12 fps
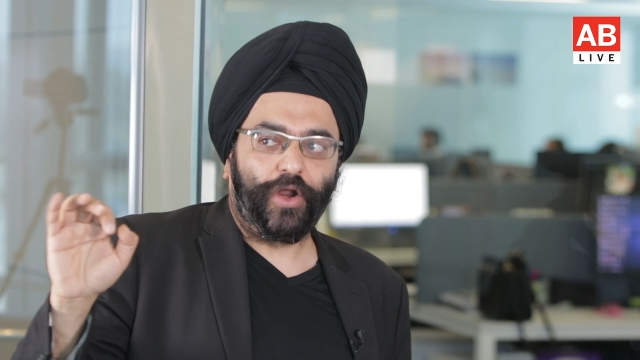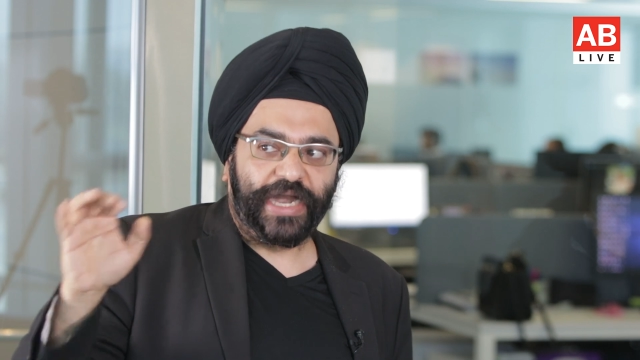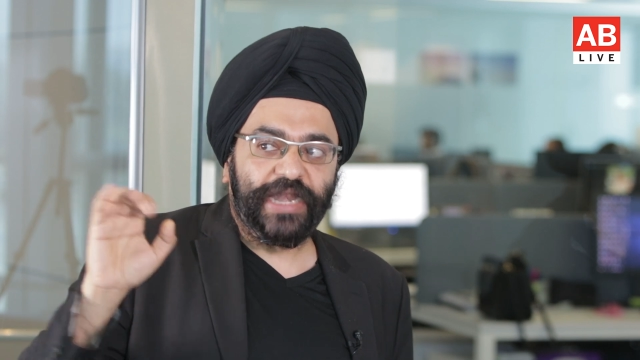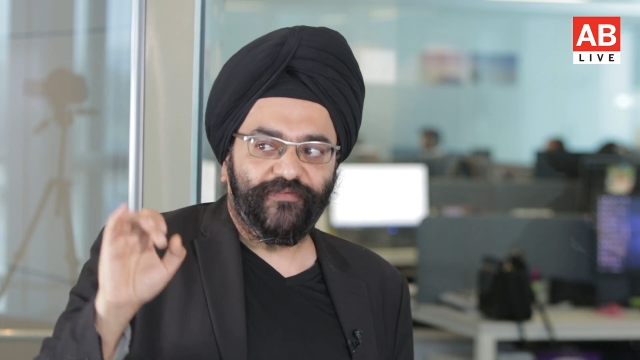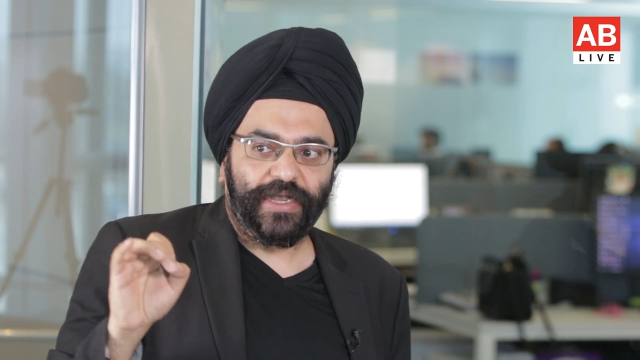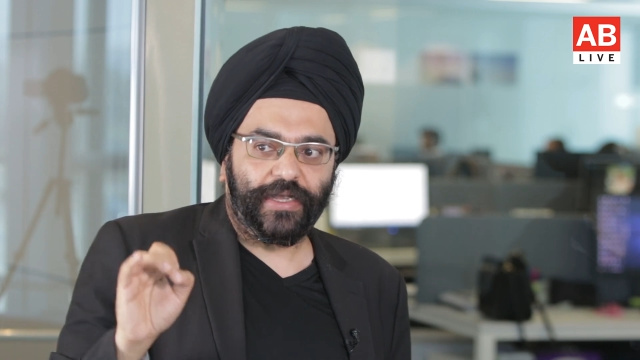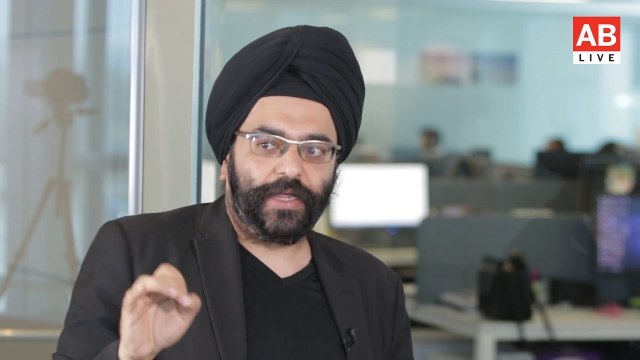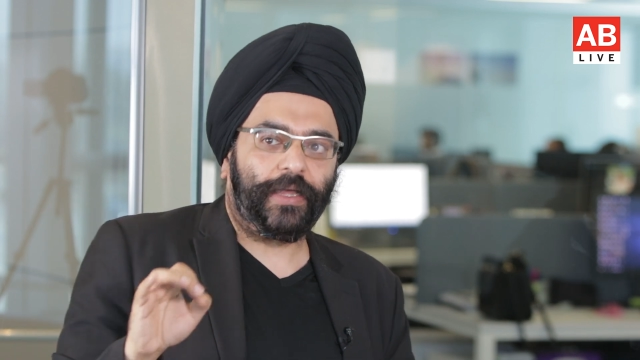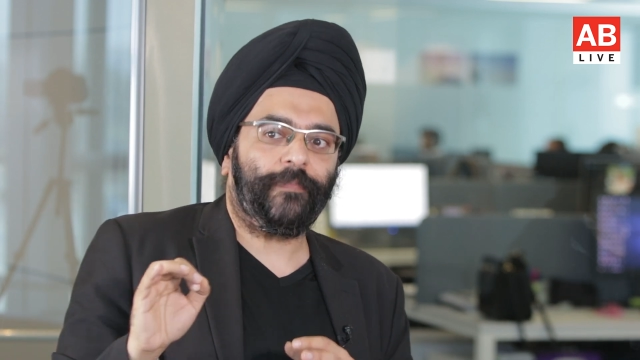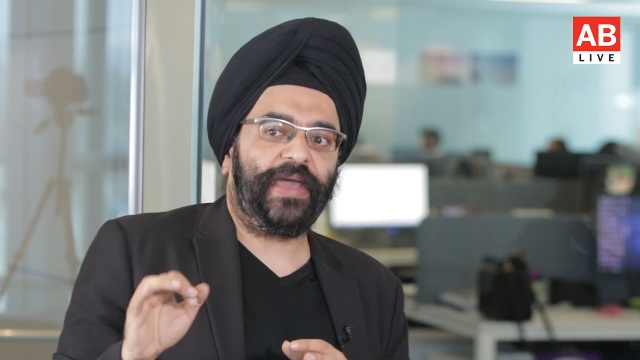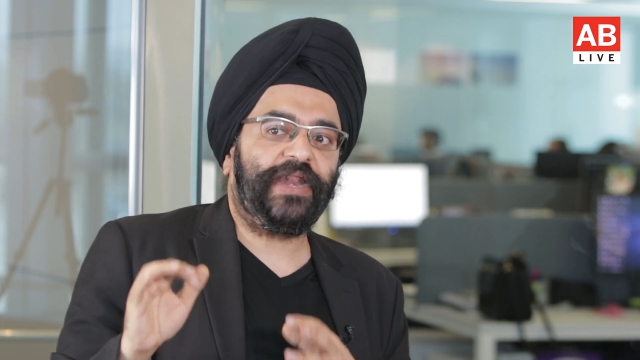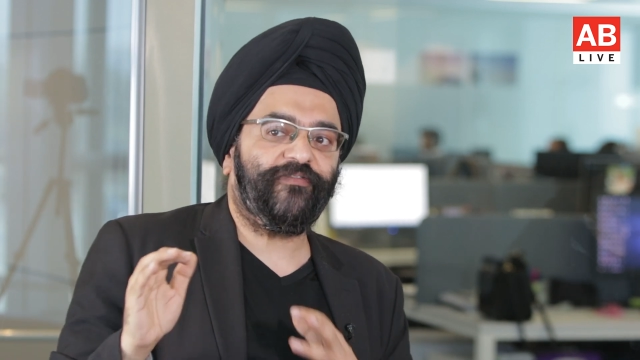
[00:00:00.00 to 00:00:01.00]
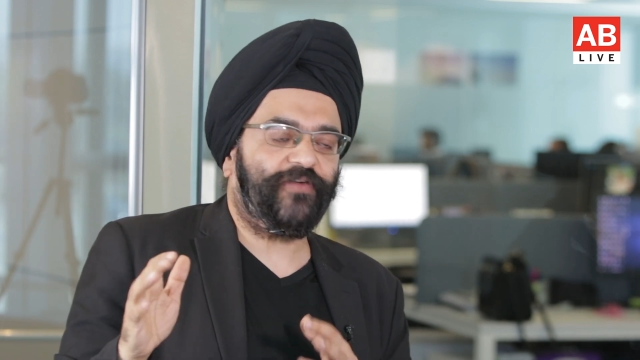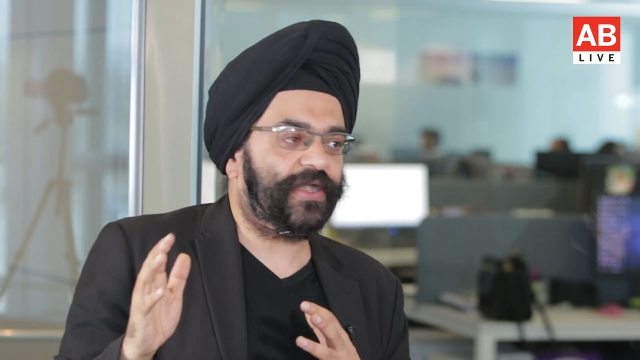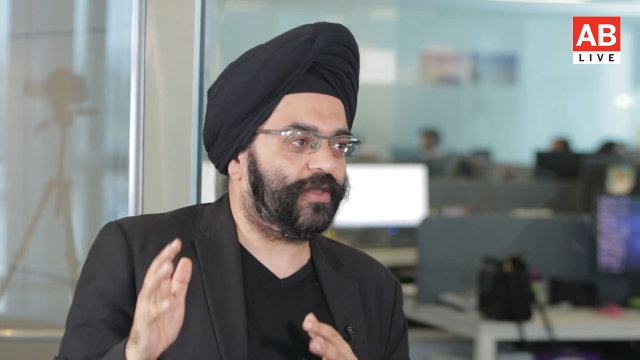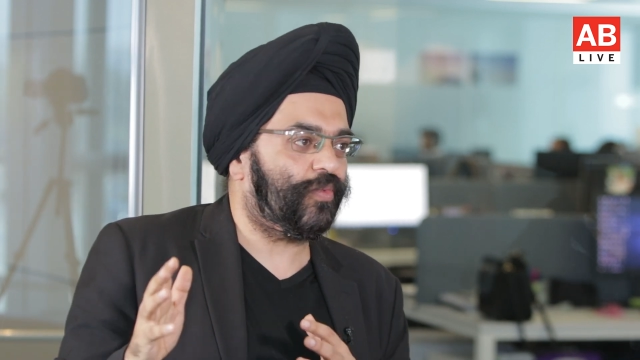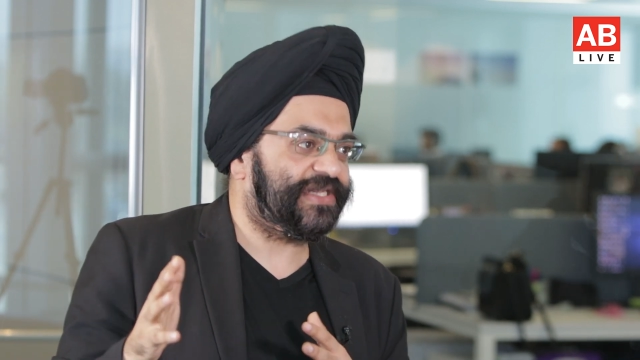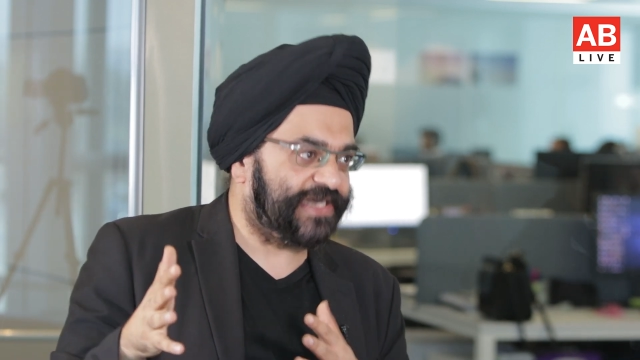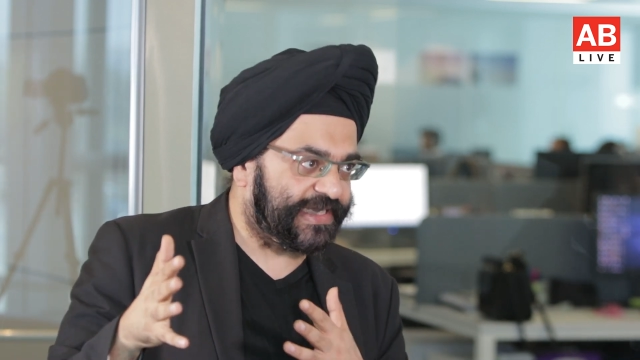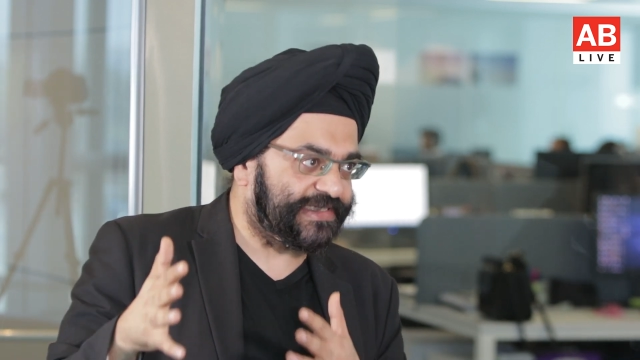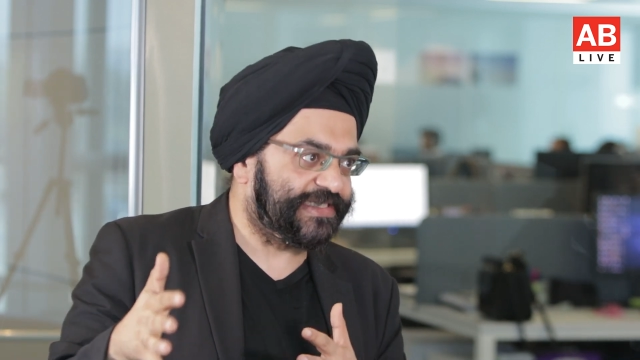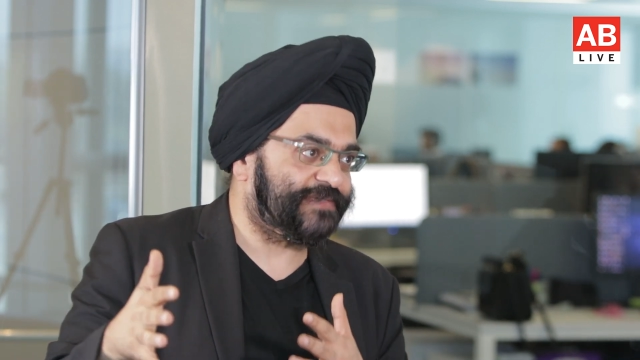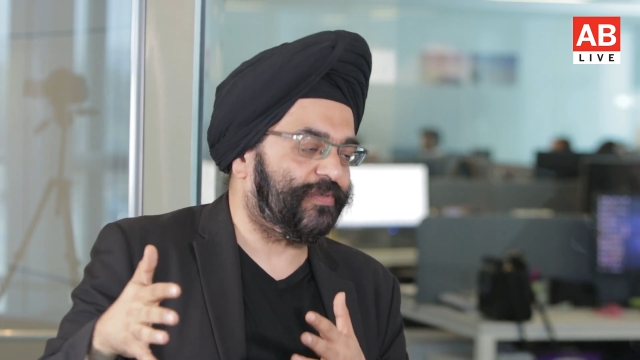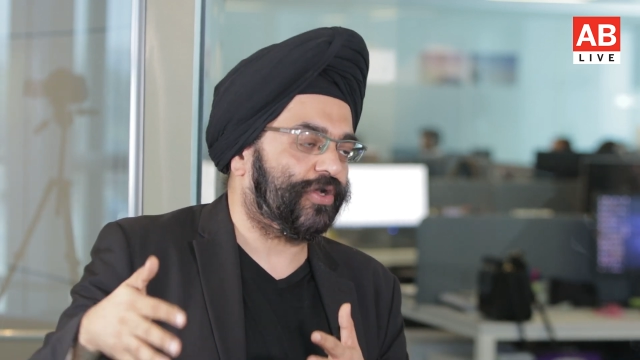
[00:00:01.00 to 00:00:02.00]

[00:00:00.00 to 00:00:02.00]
or relevant benefit which exists,